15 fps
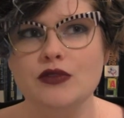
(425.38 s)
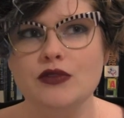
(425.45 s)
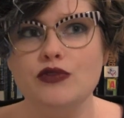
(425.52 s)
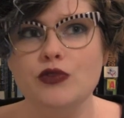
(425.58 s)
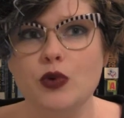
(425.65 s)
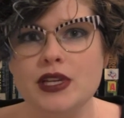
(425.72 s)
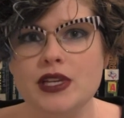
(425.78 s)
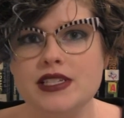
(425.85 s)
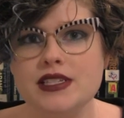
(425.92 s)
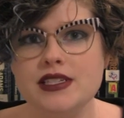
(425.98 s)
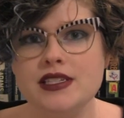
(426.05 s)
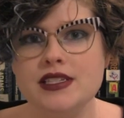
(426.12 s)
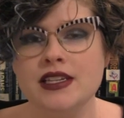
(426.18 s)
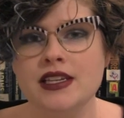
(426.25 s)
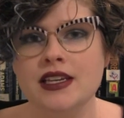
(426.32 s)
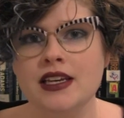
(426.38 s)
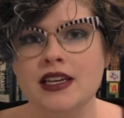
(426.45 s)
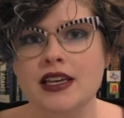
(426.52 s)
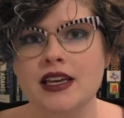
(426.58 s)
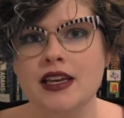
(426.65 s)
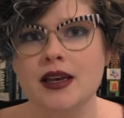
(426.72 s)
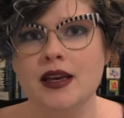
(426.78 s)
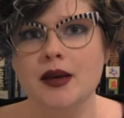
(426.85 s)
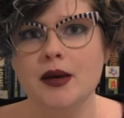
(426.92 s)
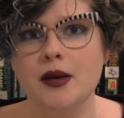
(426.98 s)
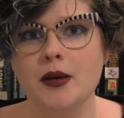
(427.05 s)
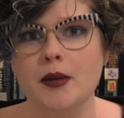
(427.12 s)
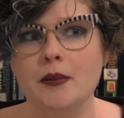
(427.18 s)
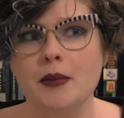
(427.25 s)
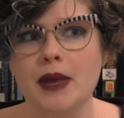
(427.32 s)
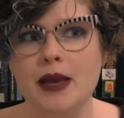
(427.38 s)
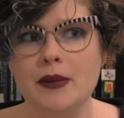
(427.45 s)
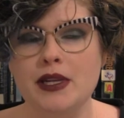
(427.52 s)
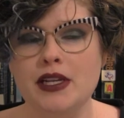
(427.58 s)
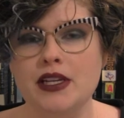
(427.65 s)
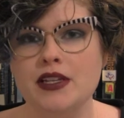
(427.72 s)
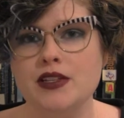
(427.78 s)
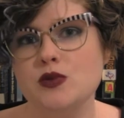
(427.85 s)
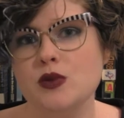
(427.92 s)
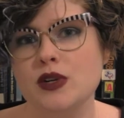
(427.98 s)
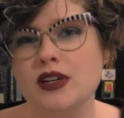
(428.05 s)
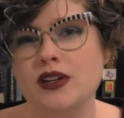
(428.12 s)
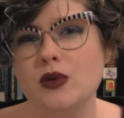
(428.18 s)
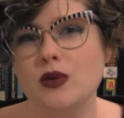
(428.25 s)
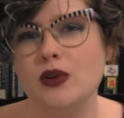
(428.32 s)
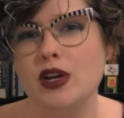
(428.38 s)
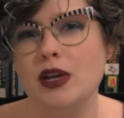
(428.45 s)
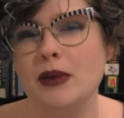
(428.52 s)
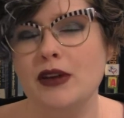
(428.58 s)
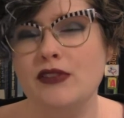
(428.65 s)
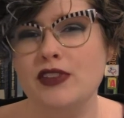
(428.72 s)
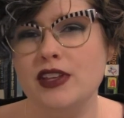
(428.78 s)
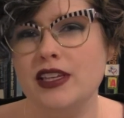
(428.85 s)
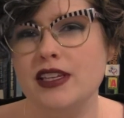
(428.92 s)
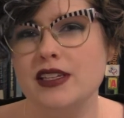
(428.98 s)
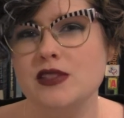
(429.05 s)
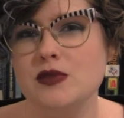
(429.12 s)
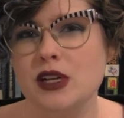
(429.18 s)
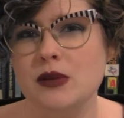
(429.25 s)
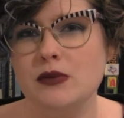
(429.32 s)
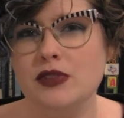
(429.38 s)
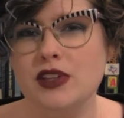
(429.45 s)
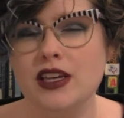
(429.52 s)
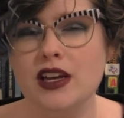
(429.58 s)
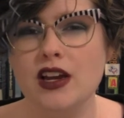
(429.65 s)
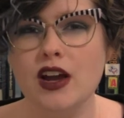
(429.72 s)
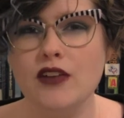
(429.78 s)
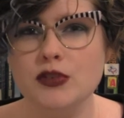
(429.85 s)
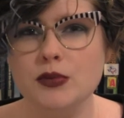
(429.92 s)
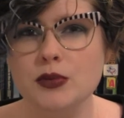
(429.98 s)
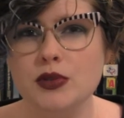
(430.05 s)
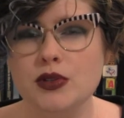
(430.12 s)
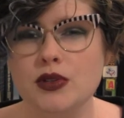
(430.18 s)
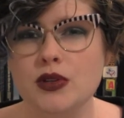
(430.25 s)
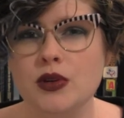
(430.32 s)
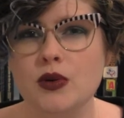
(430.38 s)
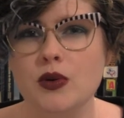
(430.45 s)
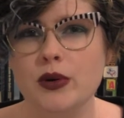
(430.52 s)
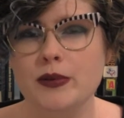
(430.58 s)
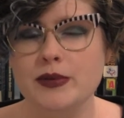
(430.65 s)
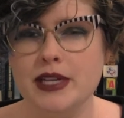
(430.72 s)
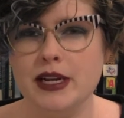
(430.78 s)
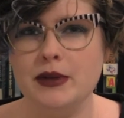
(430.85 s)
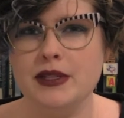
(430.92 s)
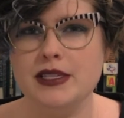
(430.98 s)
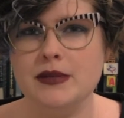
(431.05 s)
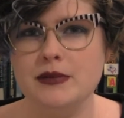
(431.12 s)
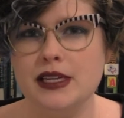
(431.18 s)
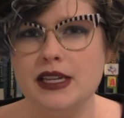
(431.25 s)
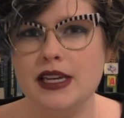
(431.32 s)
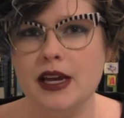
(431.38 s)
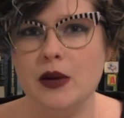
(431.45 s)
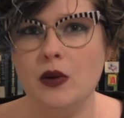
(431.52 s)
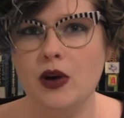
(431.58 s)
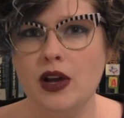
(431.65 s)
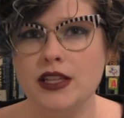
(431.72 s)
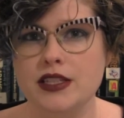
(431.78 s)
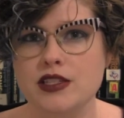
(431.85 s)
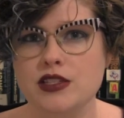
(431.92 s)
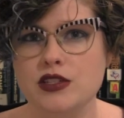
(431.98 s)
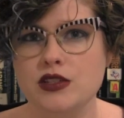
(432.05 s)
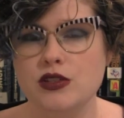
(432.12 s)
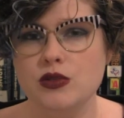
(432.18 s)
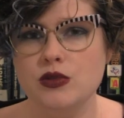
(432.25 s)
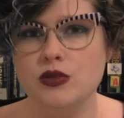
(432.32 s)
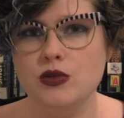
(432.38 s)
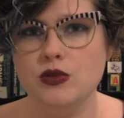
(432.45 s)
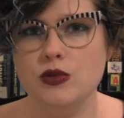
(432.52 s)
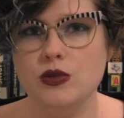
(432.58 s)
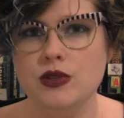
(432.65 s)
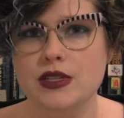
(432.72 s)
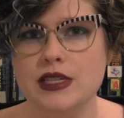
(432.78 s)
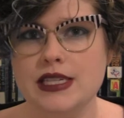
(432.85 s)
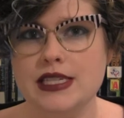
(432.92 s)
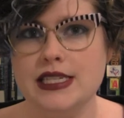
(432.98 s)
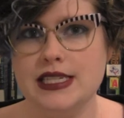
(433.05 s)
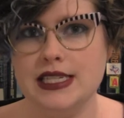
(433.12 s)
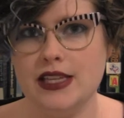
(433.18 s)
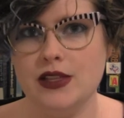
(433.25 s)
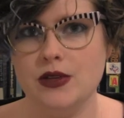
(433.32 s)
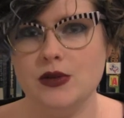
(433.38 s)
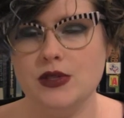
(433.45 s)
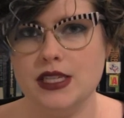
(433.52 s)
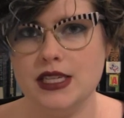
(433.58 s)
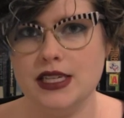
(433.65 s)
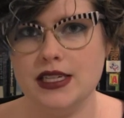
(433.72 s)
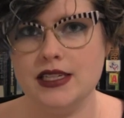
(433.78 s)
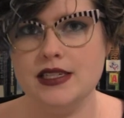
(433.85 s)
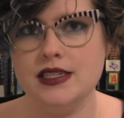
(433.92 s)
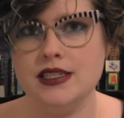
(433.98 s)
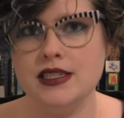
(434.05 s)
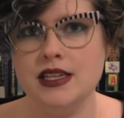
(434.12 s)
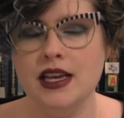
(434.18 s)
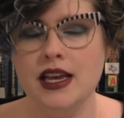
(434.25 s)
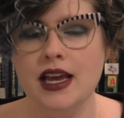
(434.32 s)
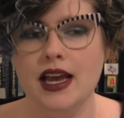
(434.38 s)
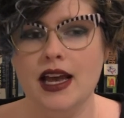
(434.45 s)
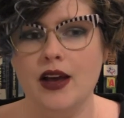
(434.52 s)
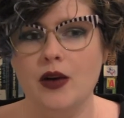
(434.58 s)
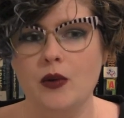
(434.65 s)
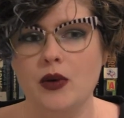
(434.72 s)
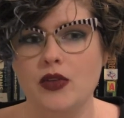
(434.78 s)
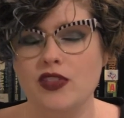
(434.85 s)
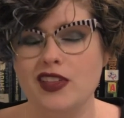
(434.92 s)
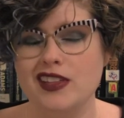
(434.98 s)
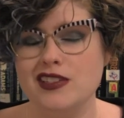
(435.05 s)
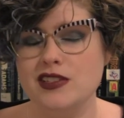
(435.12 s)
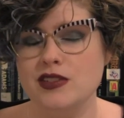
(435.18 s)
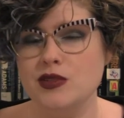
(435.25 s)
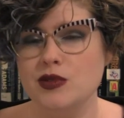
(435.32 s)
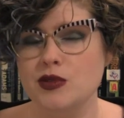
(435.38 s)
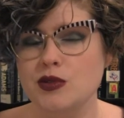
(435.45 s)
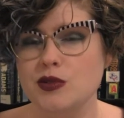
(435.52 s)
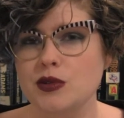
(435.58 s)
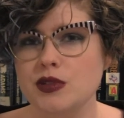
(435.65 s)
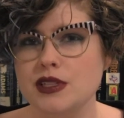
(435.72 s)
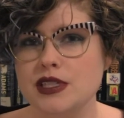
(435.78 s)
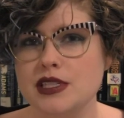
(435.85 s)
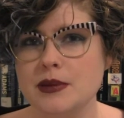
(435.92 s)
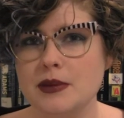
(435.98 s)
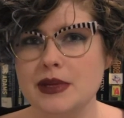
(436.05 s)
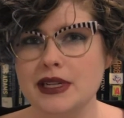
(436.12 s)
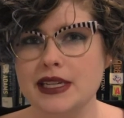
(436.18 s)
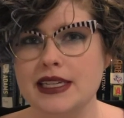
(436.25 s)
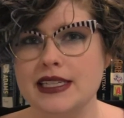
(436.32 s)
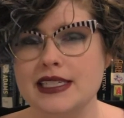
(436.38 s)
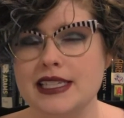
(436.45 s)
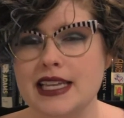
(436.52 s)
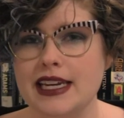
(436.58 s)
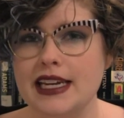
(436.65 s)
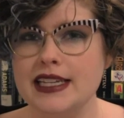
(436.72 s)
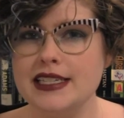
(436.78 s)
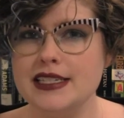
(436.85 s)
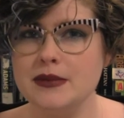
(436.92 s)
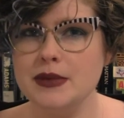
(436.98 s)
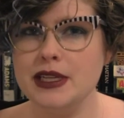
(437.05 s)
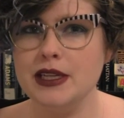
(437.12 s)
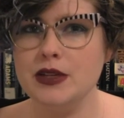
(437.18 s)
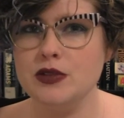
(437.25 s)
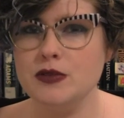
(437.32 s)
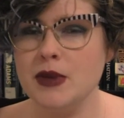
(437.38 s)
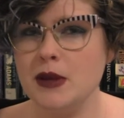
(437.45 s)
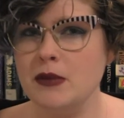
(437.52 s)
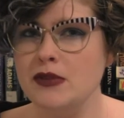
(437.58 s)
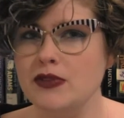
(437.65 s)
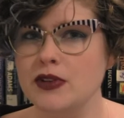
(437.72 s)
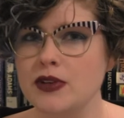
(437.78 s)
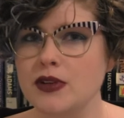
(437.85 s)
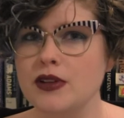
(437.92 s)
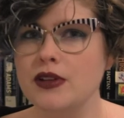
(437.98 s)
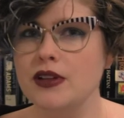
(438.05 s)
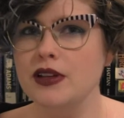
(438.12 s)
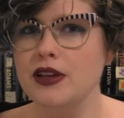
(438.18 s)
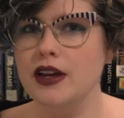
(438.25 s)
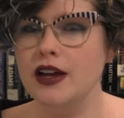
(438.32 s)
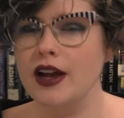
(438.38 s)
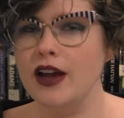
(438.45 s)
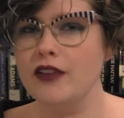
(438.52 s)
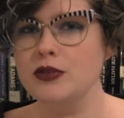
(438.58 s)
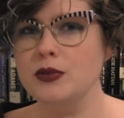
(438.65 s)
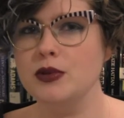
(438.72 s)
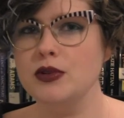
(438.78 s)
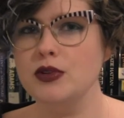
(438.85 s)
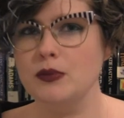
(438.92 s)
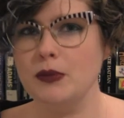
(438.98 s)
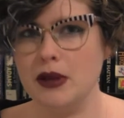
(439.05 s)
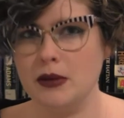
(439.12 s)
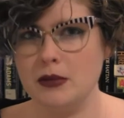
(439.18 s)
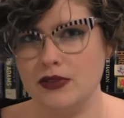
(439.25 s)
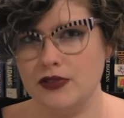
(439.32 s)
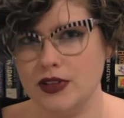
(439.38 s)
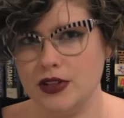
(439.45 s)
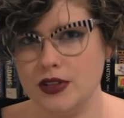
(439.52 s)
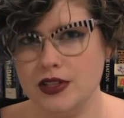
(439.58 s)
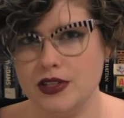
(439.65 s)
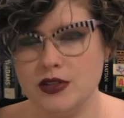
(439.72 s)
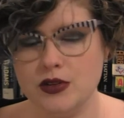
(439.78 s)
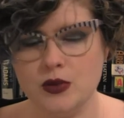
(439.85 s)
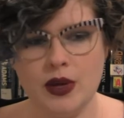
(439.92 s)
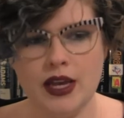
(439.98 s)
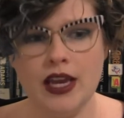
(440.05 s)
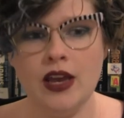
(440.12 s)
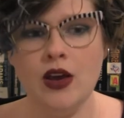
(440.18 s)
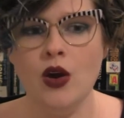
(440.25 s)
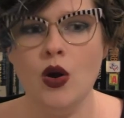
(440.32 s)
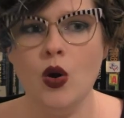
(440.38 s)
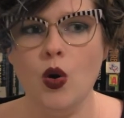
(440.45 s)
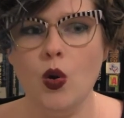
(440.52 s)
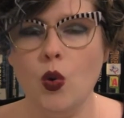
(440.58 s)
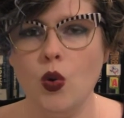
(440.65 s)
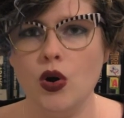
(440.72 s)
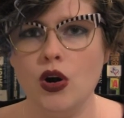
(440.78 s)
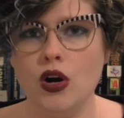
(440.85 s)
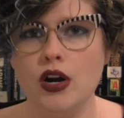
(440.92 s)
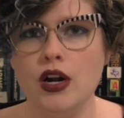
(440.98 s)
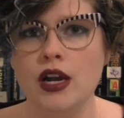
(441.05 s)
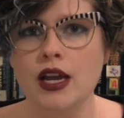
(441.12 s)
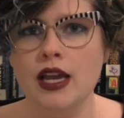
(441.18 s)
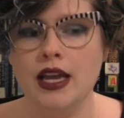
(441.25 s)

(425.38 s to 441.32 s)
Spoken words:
voice my opinions and my feelings when I'm feeling uncomfortable or upset about something. I want to say those things, whether that's to somebody standing next to me who's made me feel uncomfortable or made me feel a certain way, or